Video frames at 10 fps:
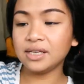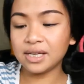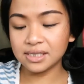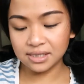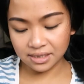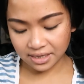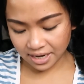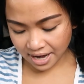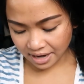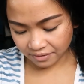The next thing that I
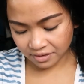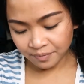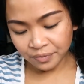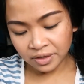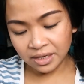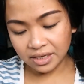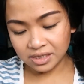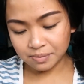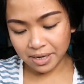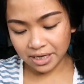have
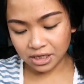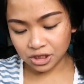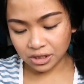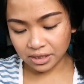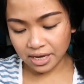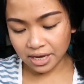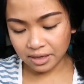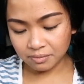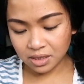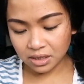is by
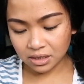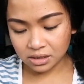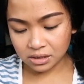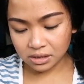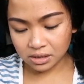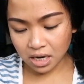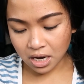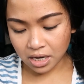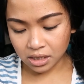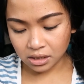H&M in a
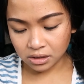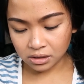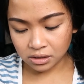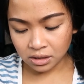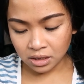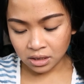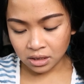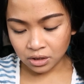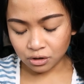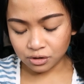size
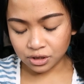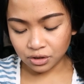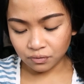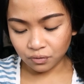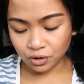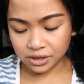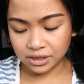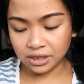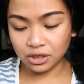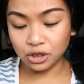
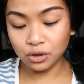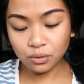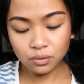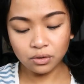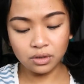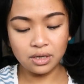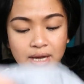13-14 youth,